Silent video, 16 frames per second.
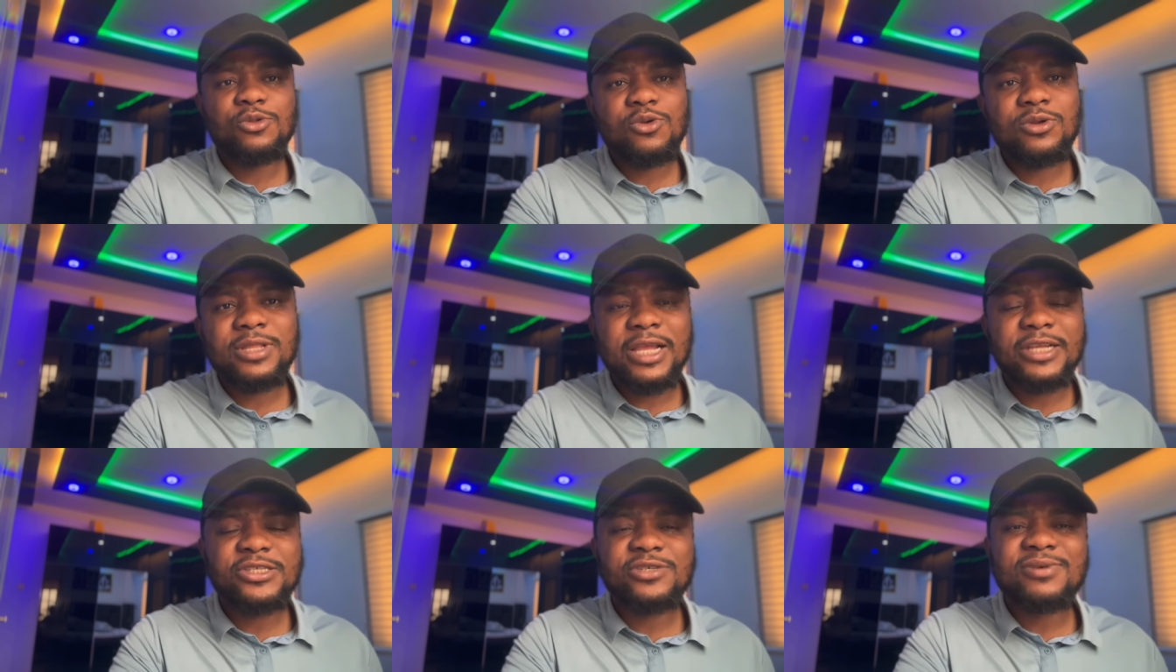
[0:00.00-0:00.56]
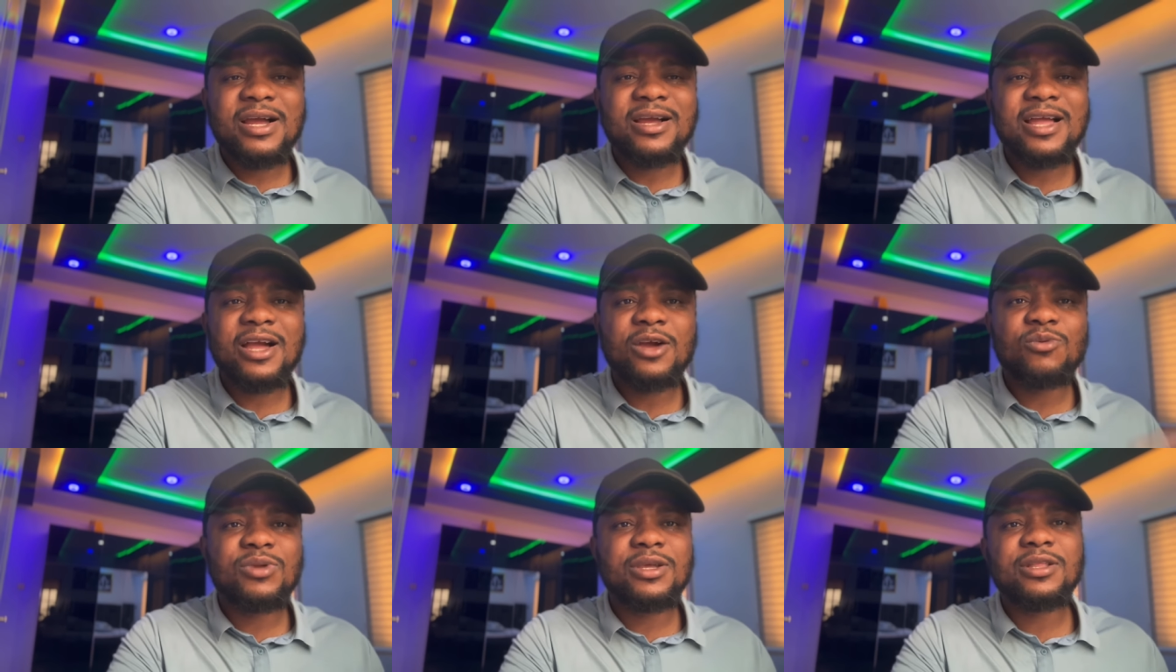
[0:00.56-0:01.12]
you know Nigeria
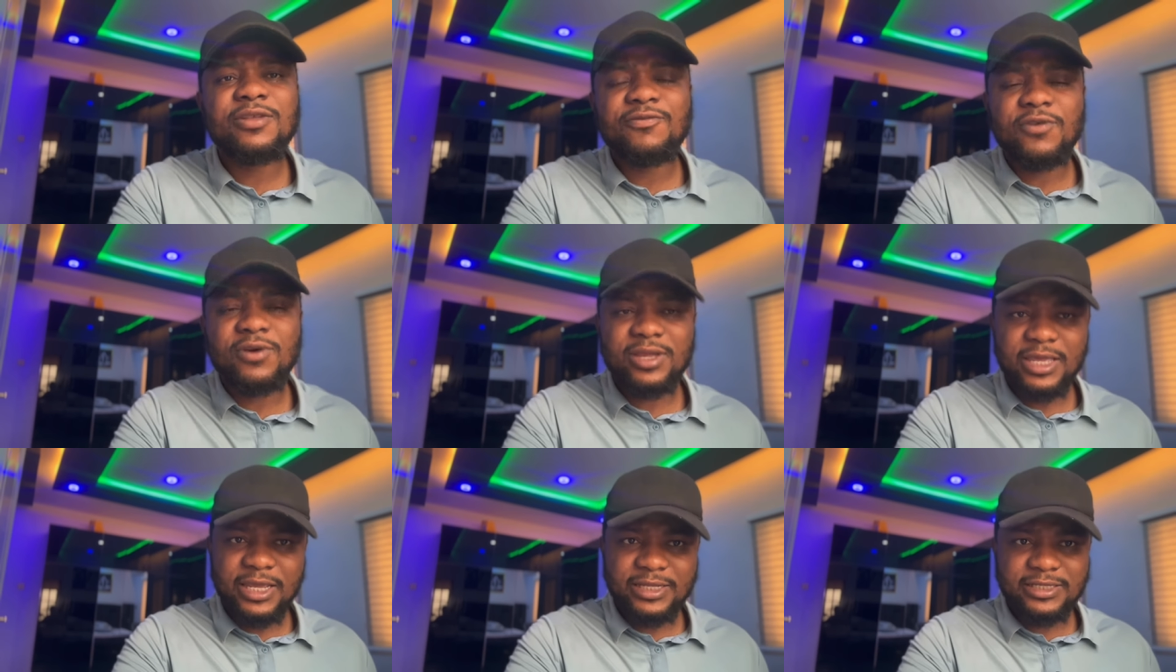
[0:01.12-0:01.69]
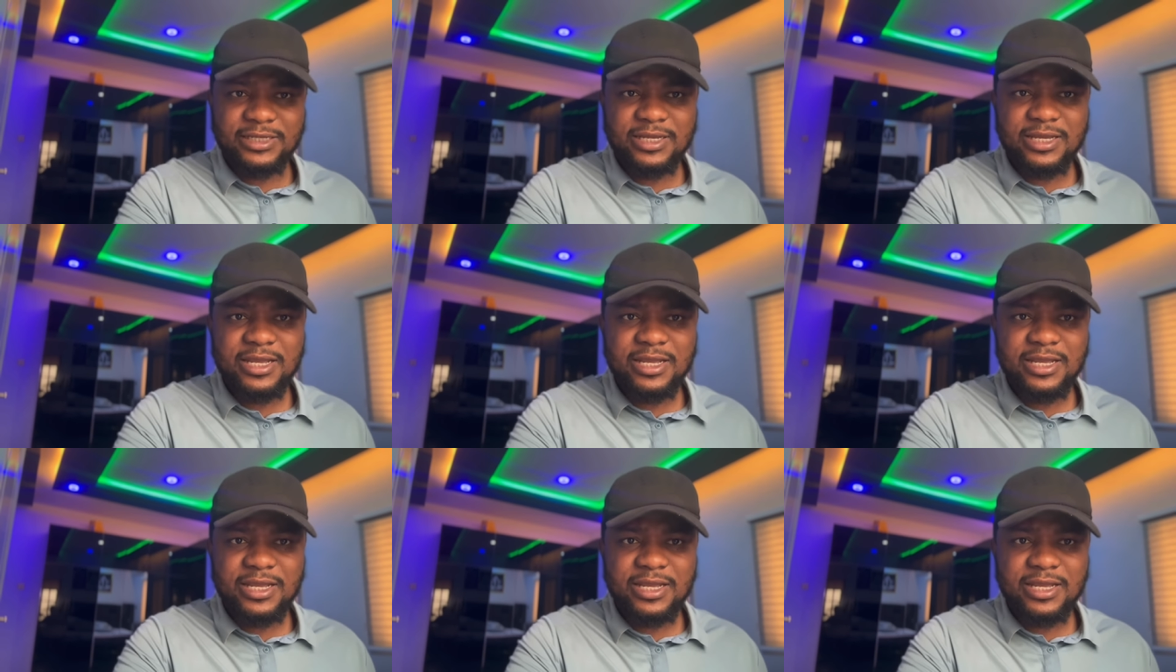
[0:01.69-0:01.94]
can quickly forget.